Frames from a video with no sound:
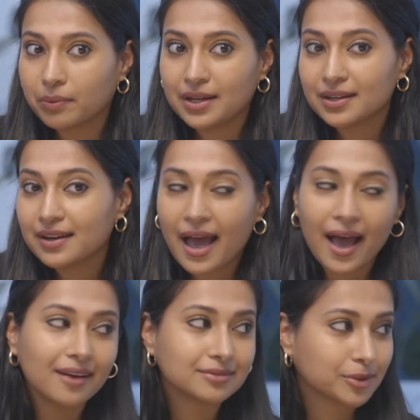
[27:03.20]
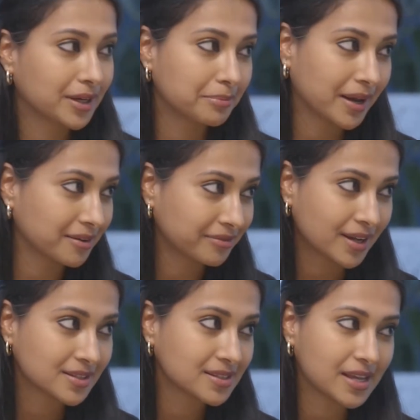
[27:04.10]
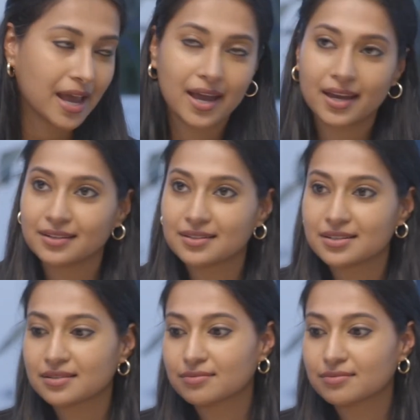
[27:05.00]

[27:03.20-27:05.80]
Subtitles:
we didn't have great benefits. And